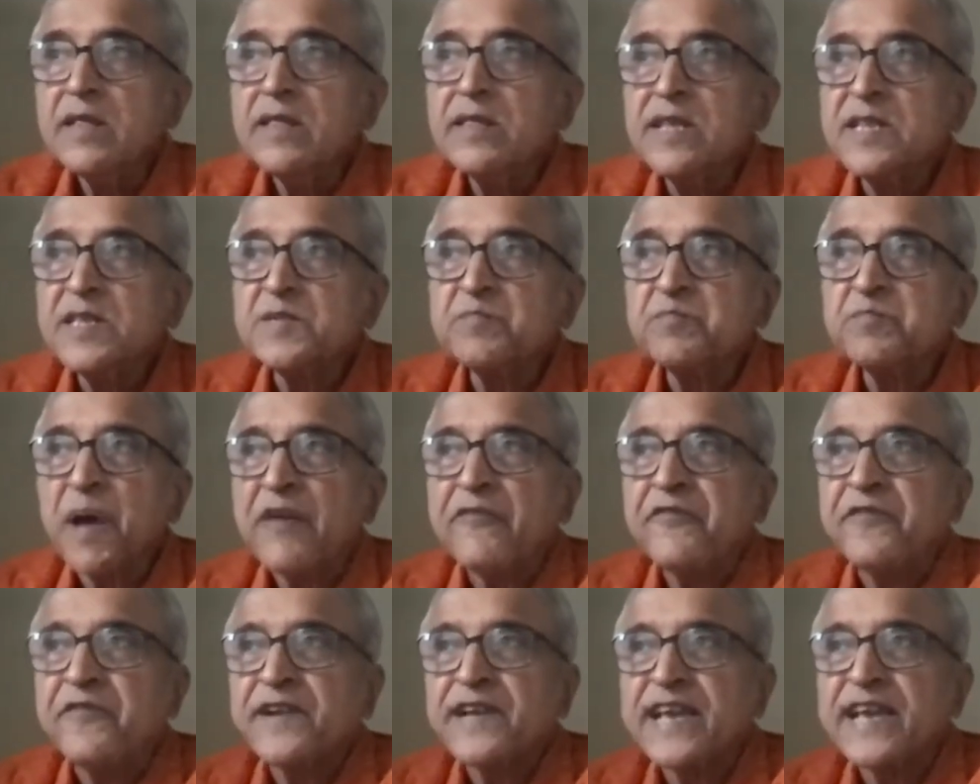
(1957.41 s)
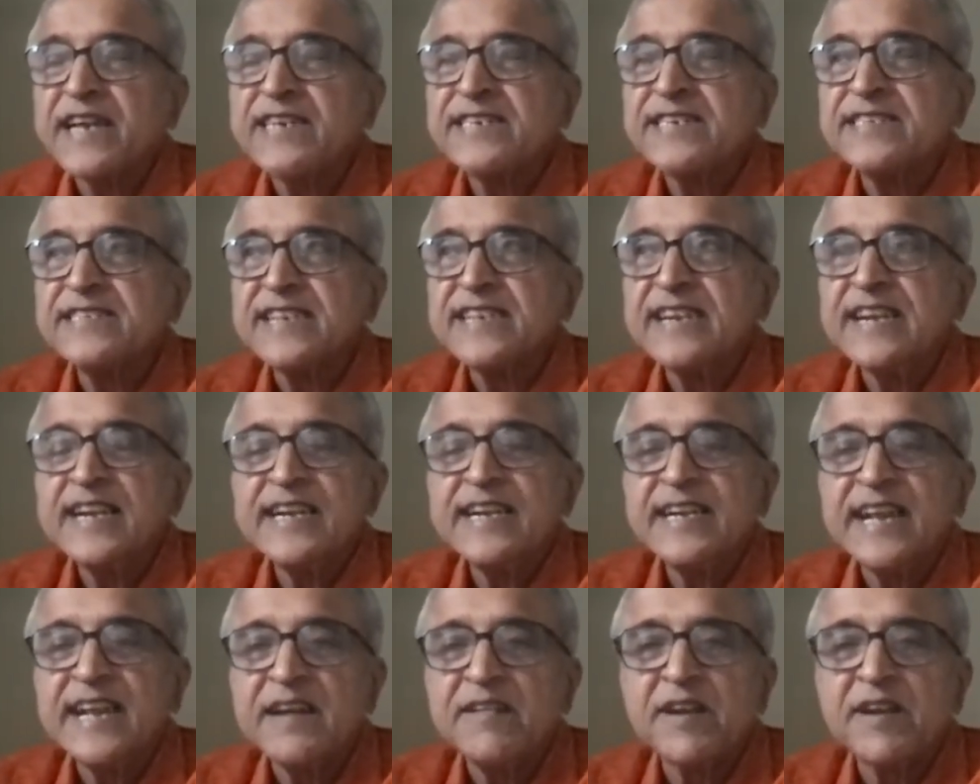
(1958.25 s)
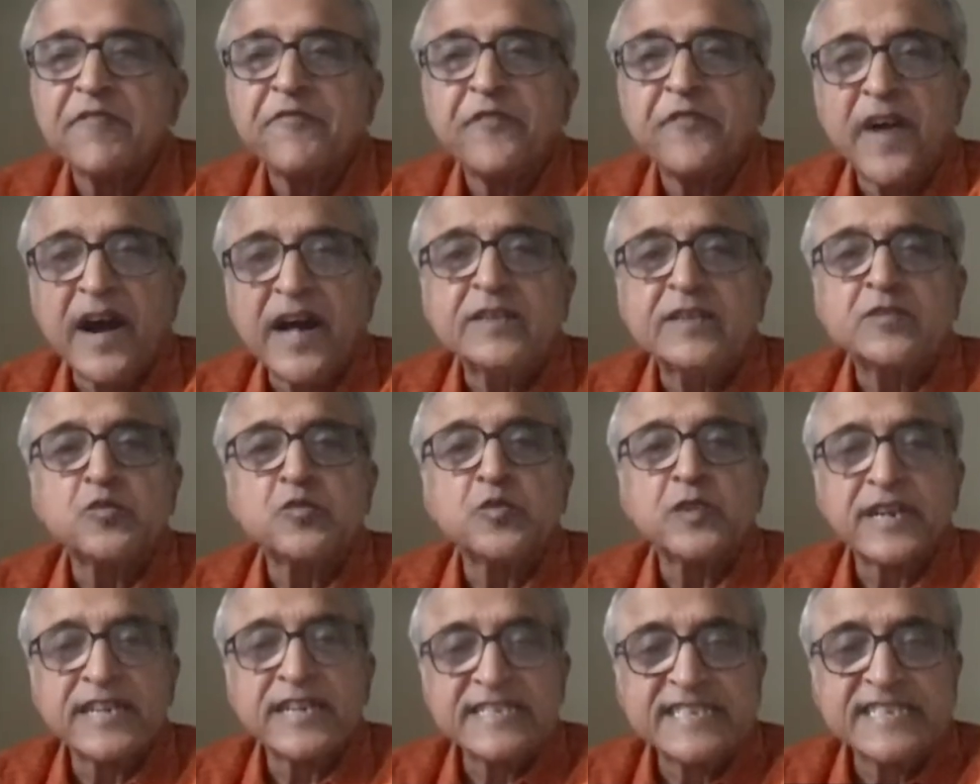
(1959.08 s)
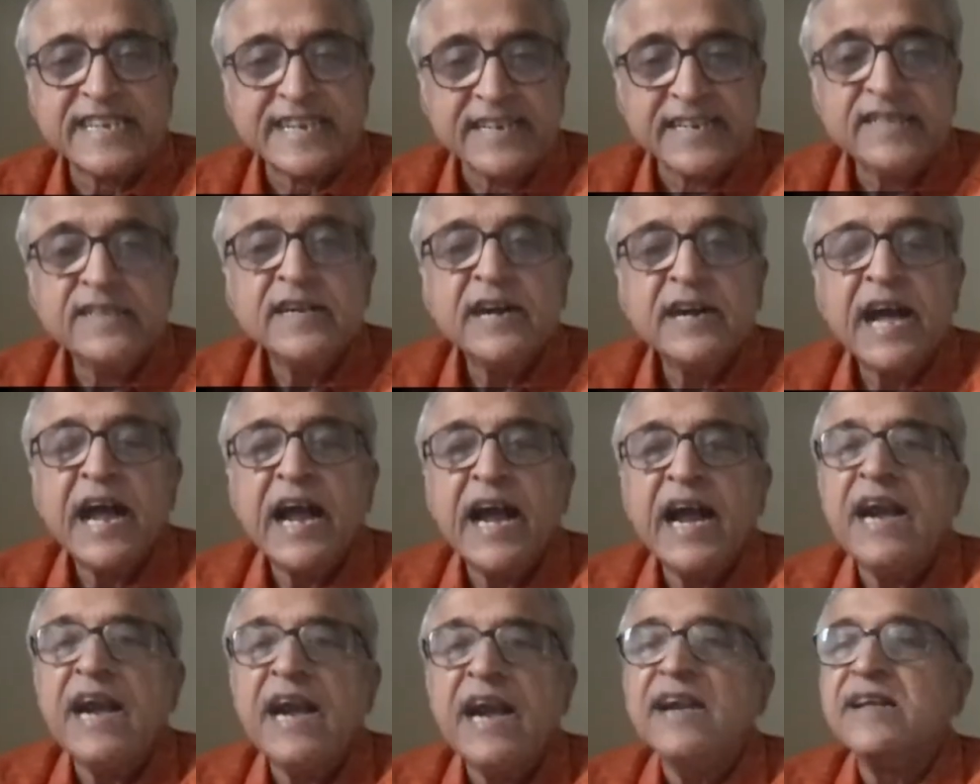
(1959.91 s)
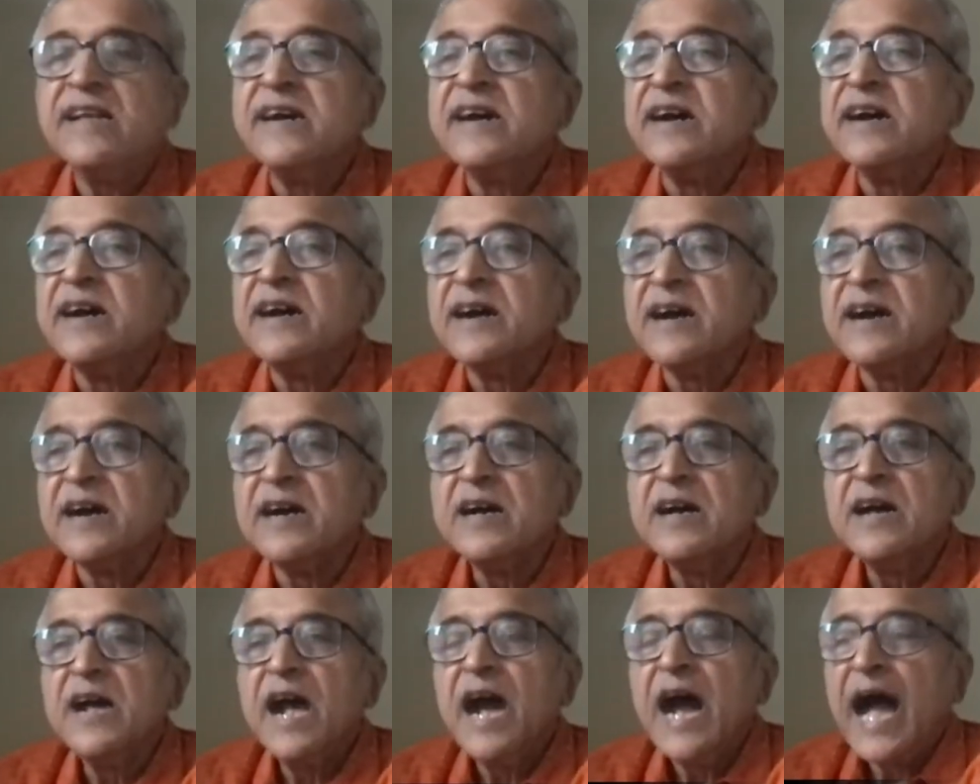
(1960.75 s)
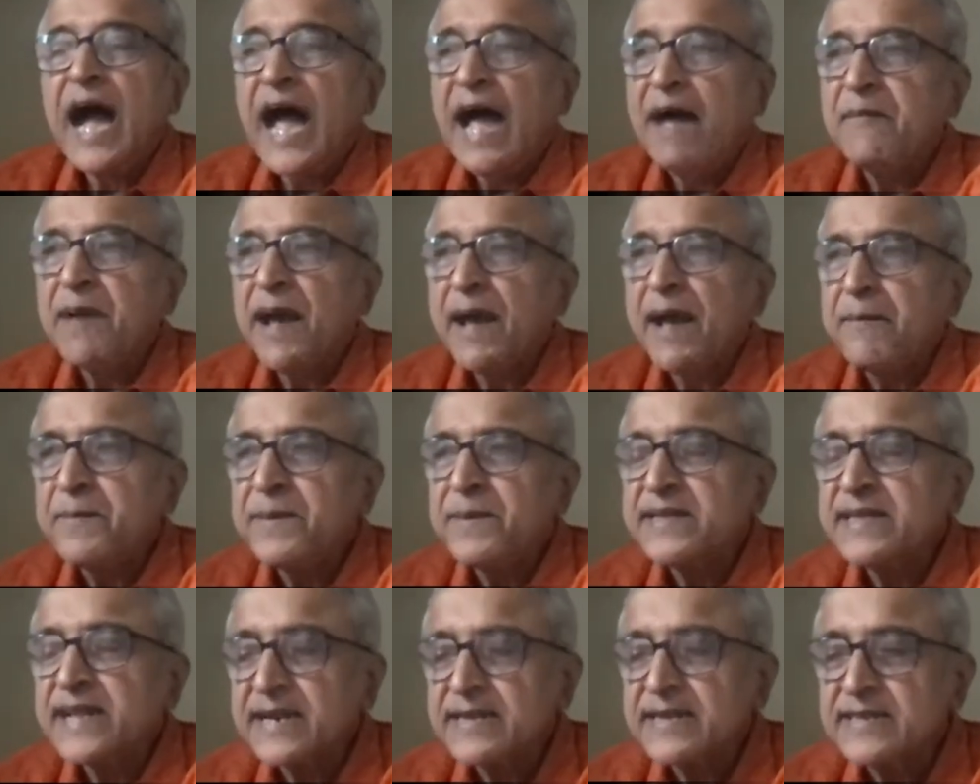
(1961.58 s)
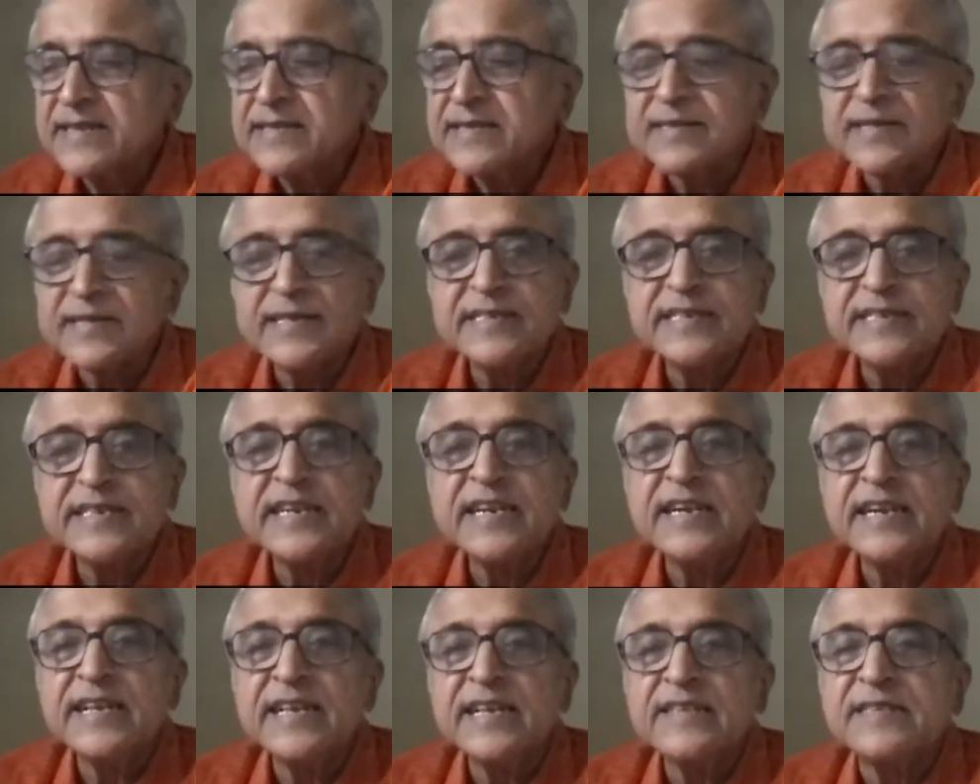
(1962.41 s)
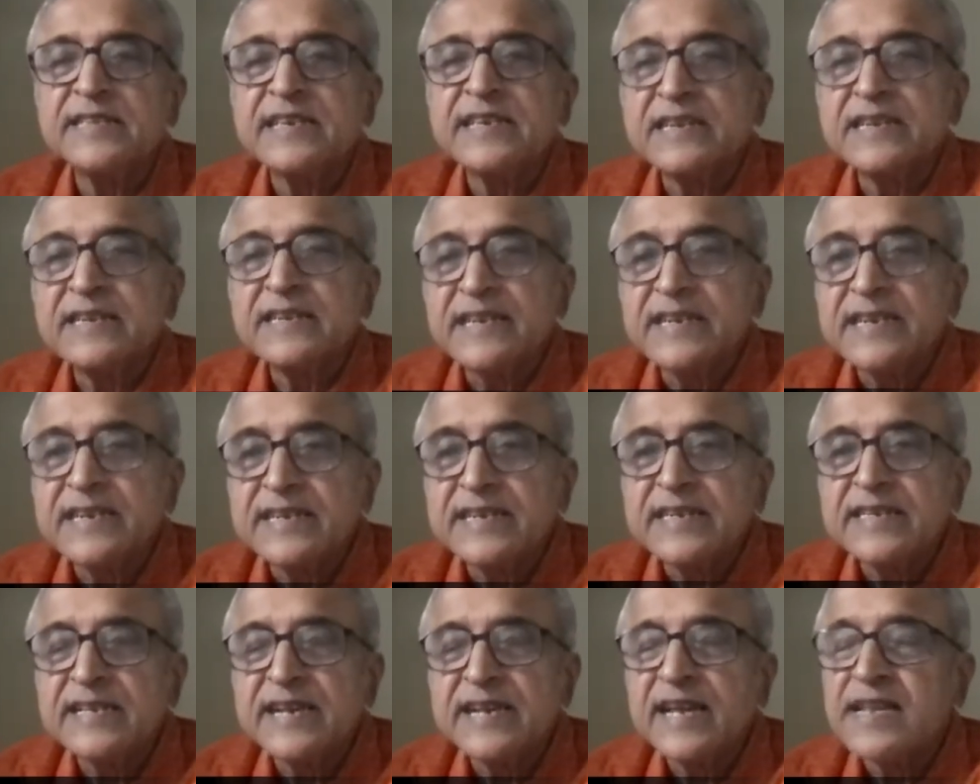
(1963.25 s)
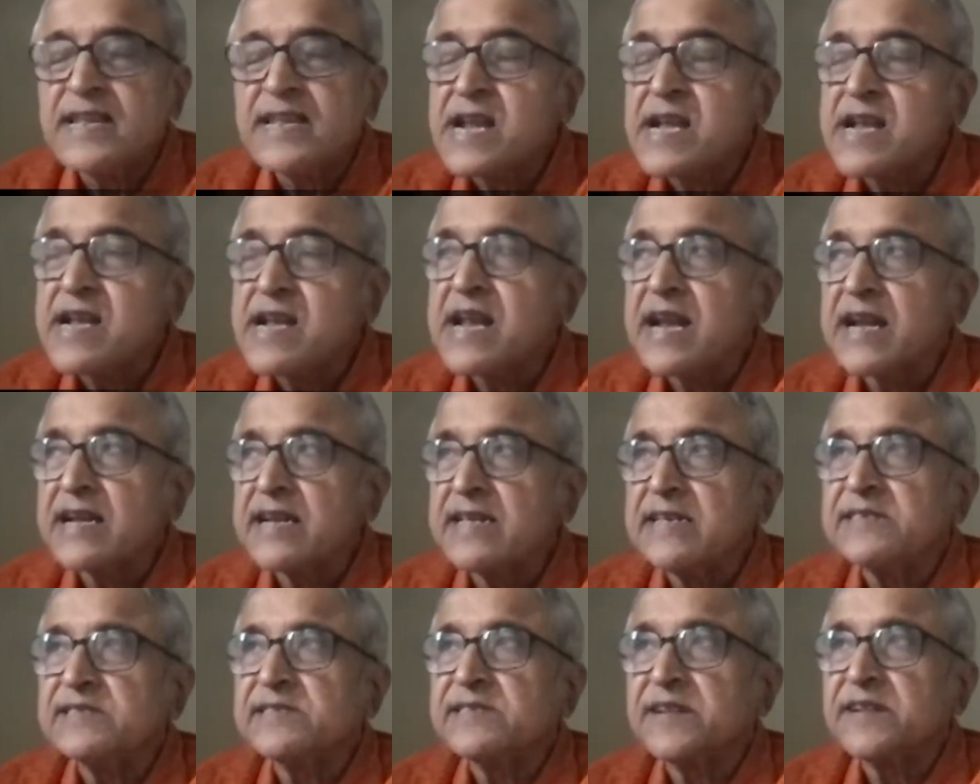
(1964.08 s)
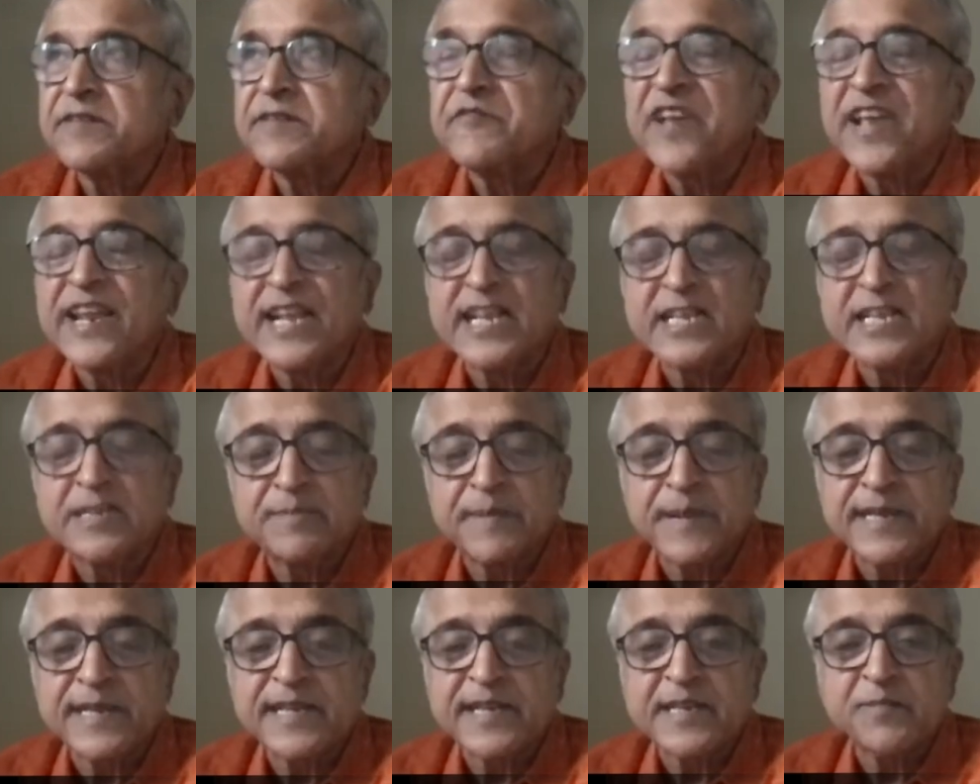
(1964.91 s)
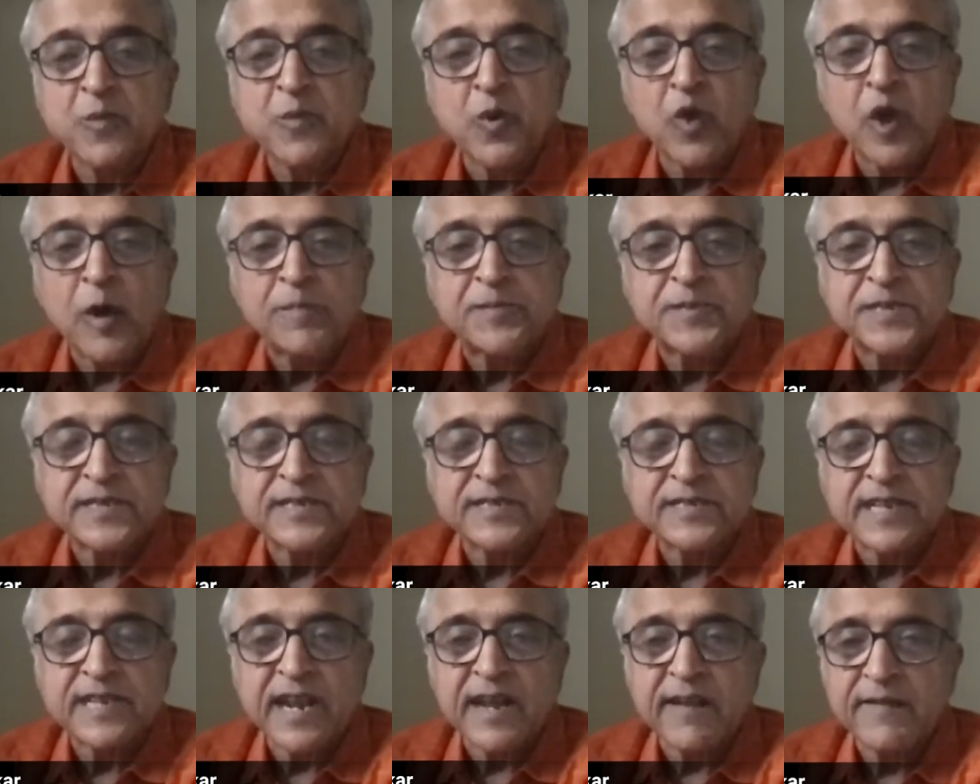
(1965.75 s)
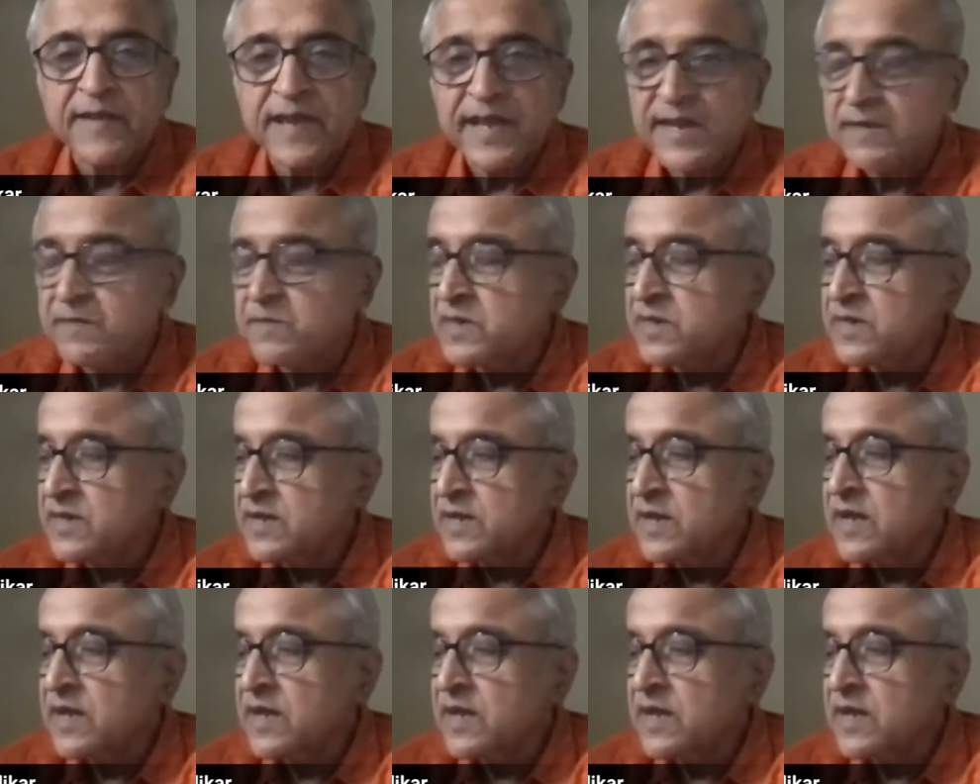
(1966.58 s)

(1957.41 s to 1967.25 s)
these bifurcations in India were far too rigid, and uh, I am happy that this rigidity is decreasing a little, at least in various places more options are available.